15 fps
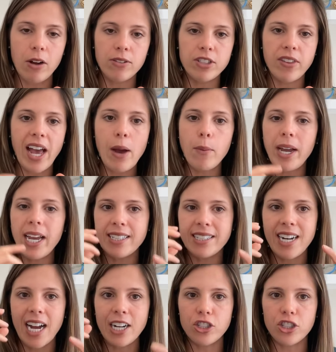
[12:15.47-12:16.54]
So that way it's
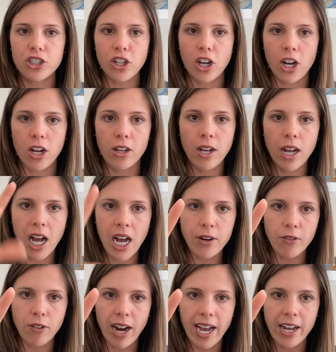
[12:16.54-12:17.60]
not just all
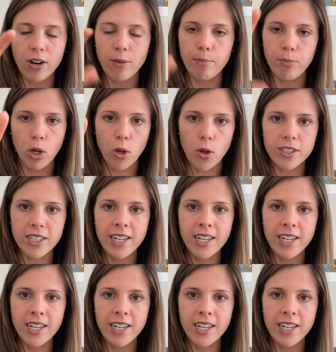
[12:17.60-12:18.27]
unread or bold.